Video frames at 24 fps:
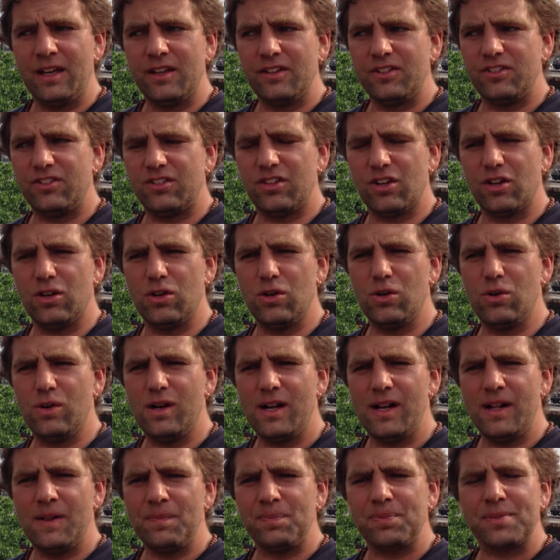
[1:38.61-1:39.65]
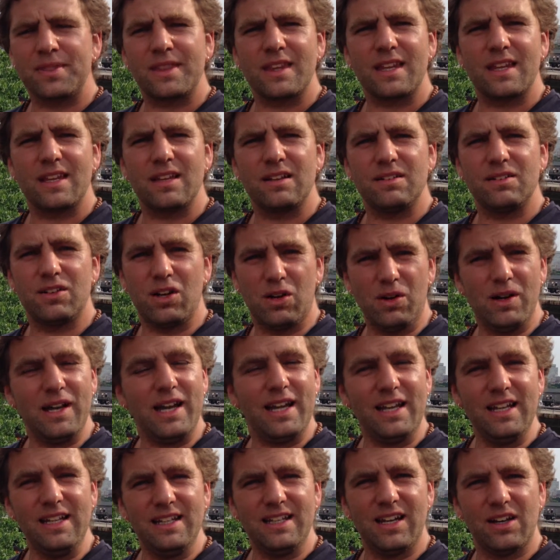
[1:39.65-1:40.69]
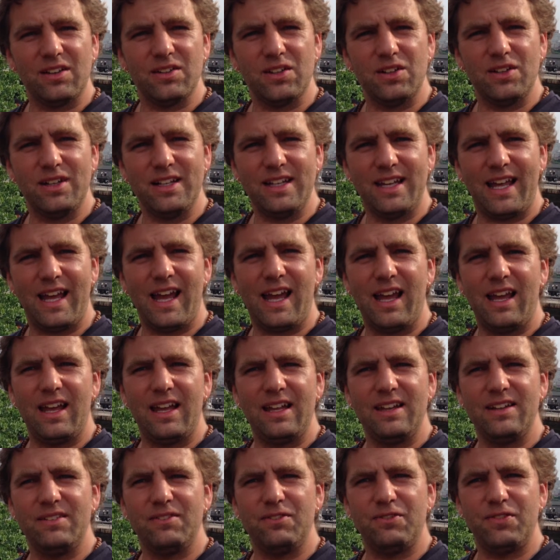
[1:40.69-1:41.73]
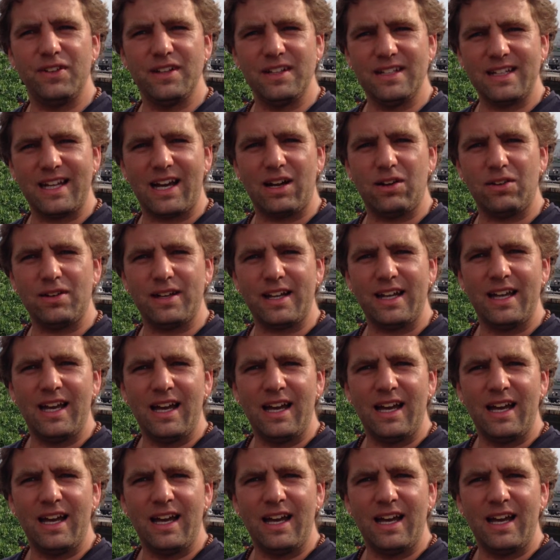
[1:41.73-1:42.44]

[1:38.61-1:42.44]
So go ahead and download it and fill it out.